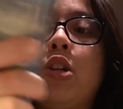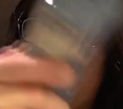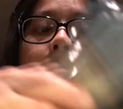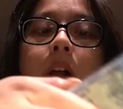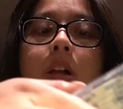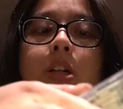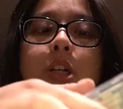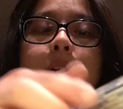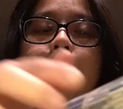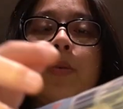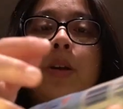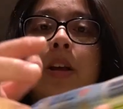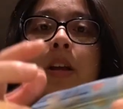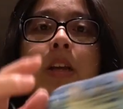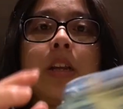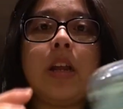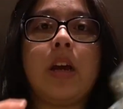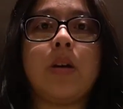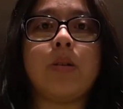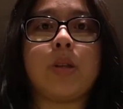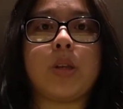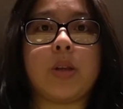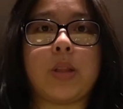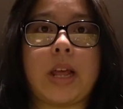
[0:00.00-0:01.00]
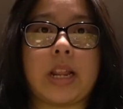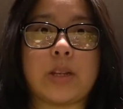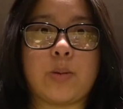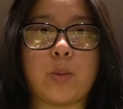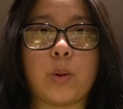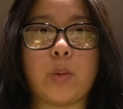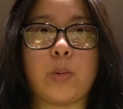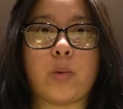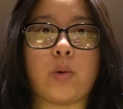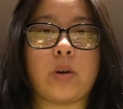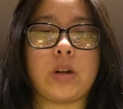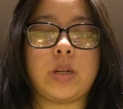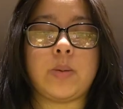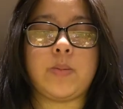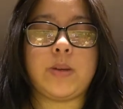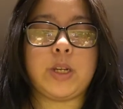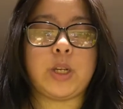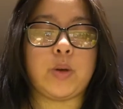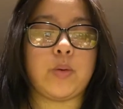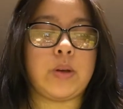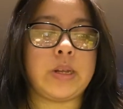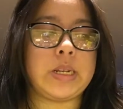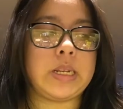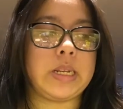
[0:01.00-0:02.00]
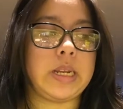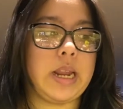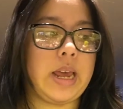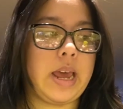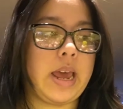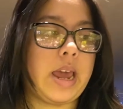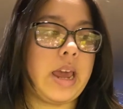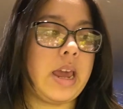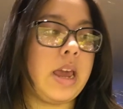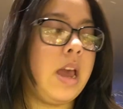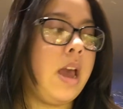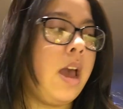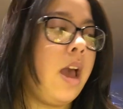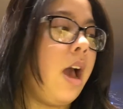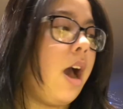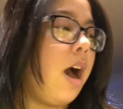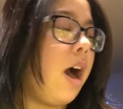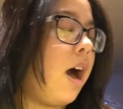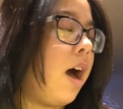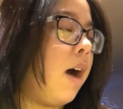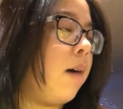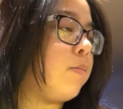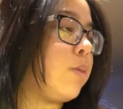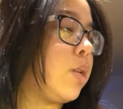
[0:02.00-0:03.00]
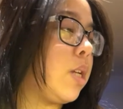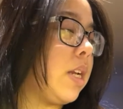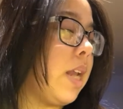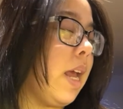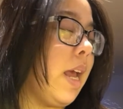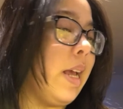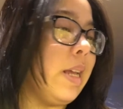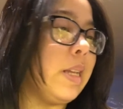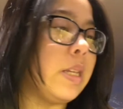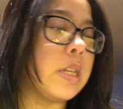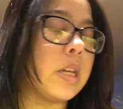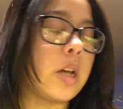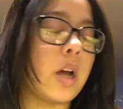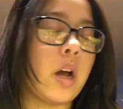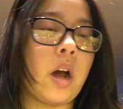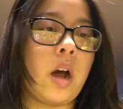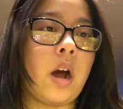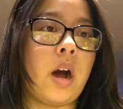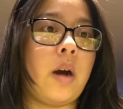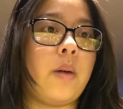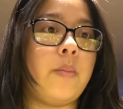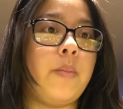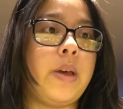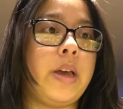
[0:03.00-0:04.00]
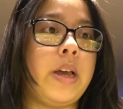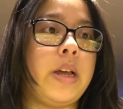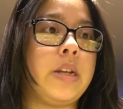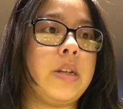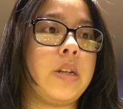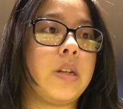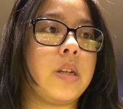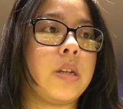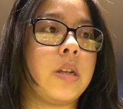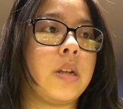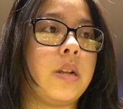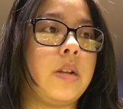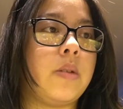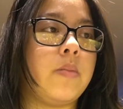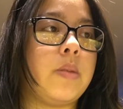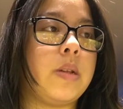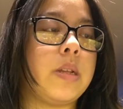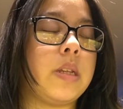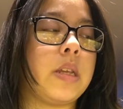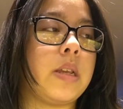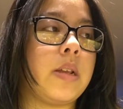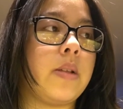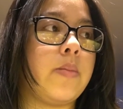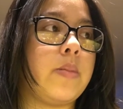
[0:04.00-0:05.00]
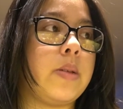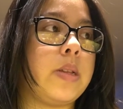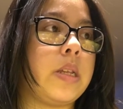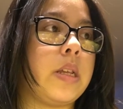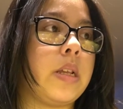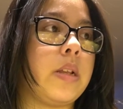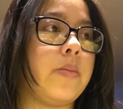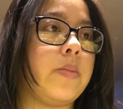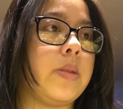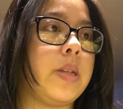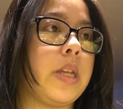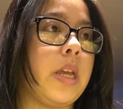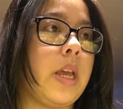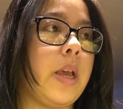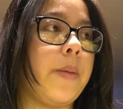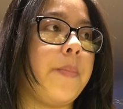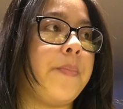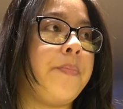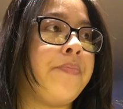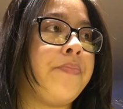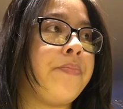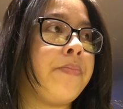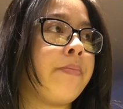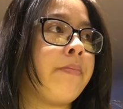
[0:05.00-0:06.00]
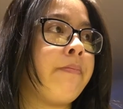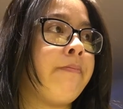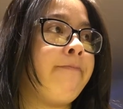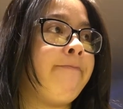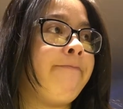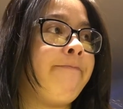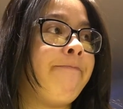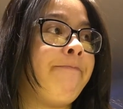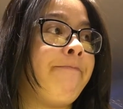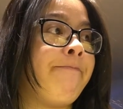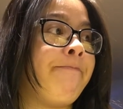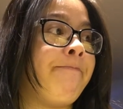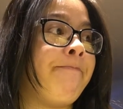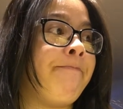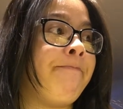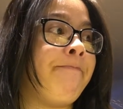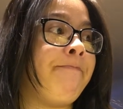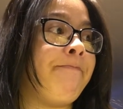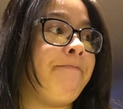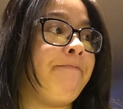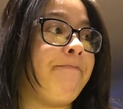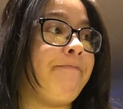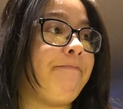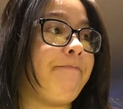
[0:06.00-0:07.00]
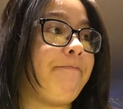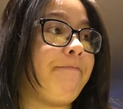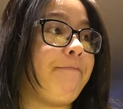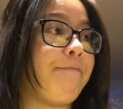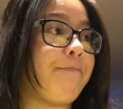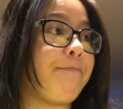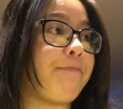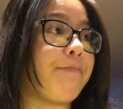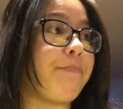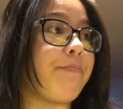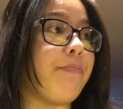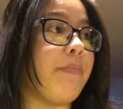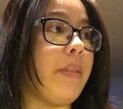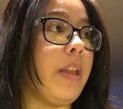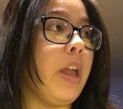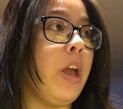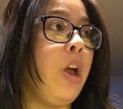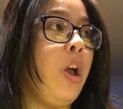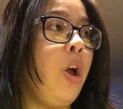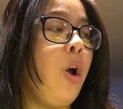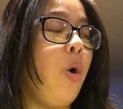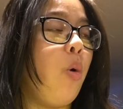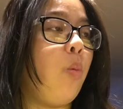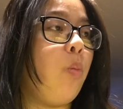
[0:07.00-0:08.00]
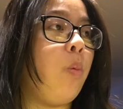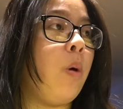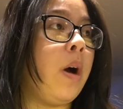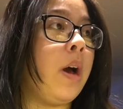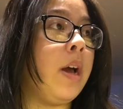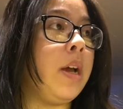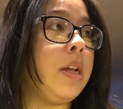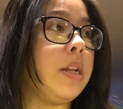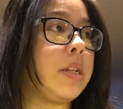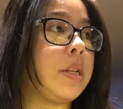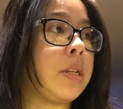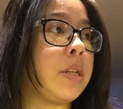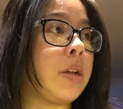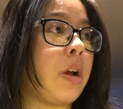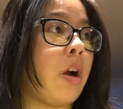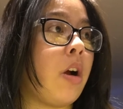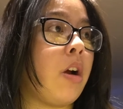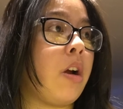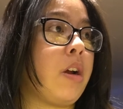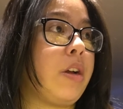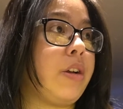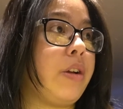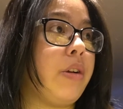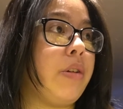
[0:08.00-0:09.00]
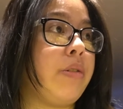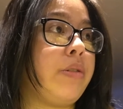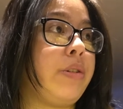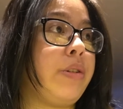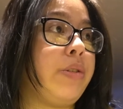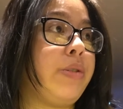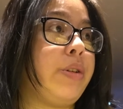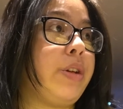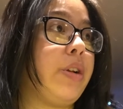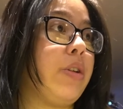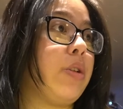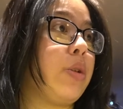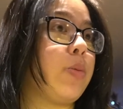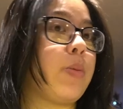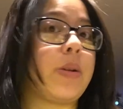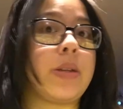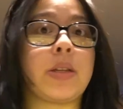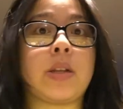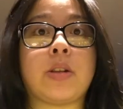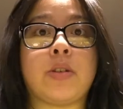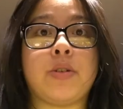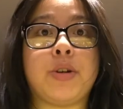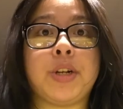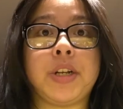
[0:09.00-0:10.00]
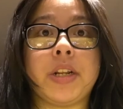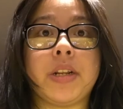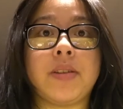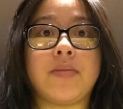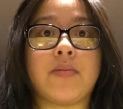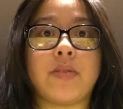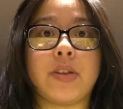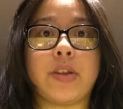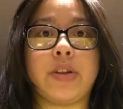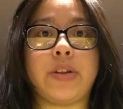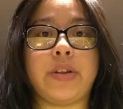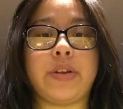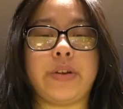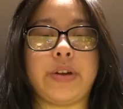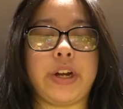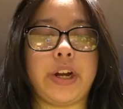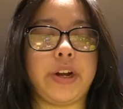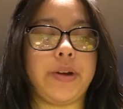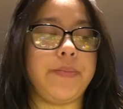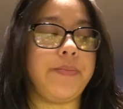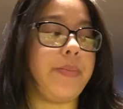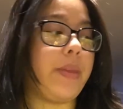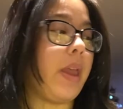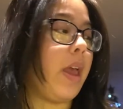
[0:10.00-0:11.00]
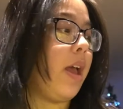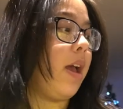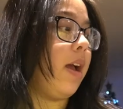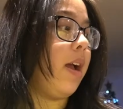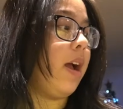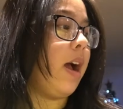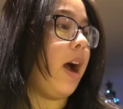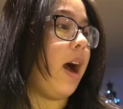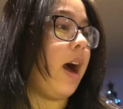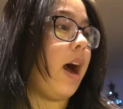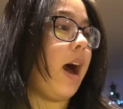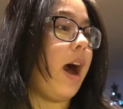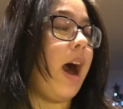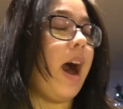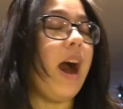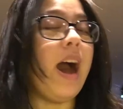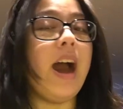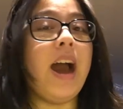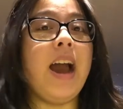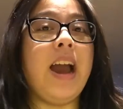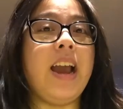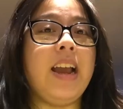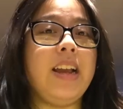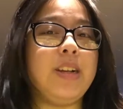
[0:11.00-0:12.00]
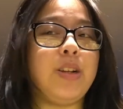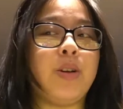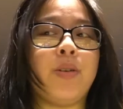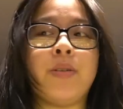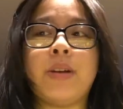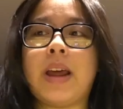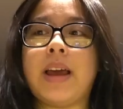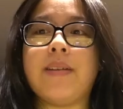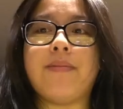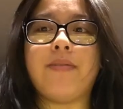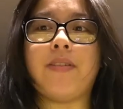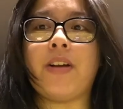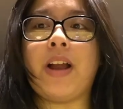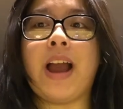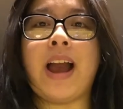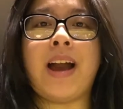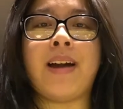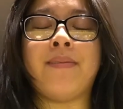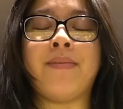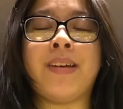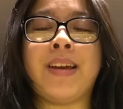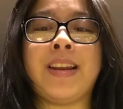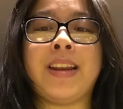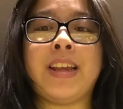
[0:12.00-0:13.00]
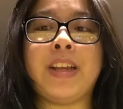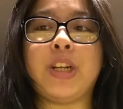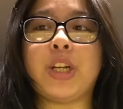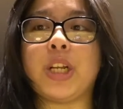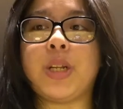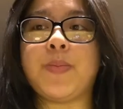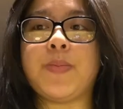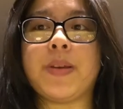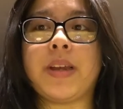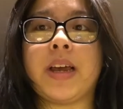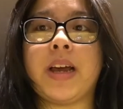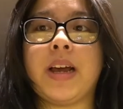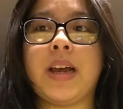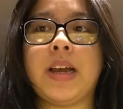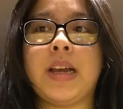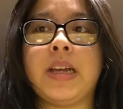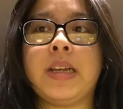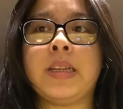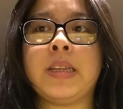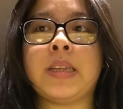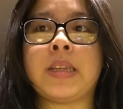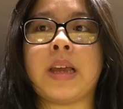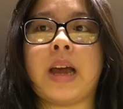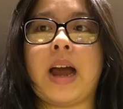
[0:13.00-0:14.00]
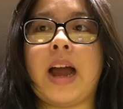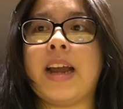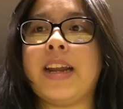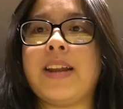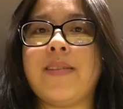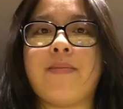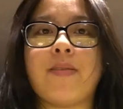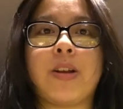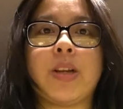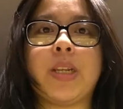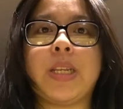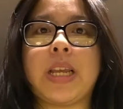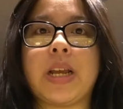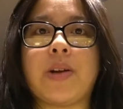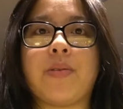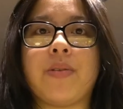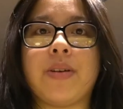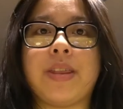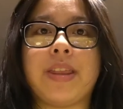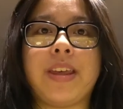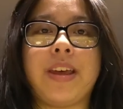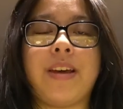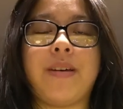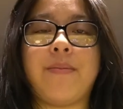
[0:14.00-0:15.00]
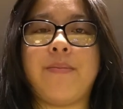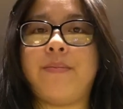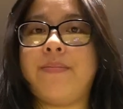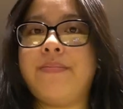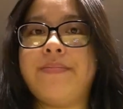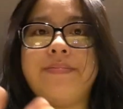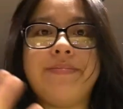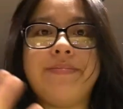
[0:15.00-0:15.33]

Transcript: chocolate chip cookie dough, so that's what we're going to be doing today. Um, today's comment, let me see, let me see, let me see. Hmm, what are your New Year's resolutions for the new year? I don't ever have any just because I never stick with them.